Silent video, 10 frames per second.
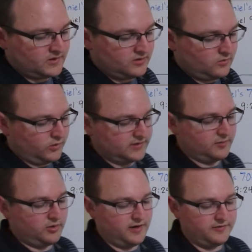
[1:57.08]
what the
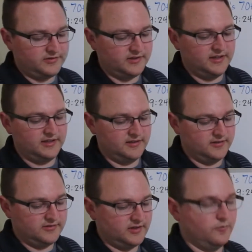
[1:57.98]
prophecy
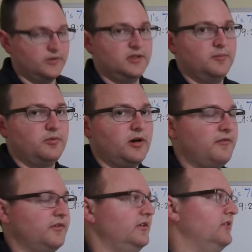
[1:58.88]
is and what the
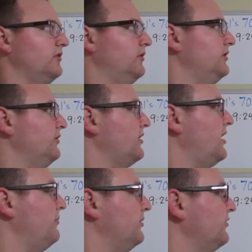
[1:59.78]
prophecy is going to
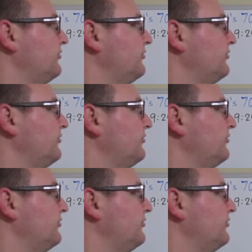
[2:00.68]
accomplish.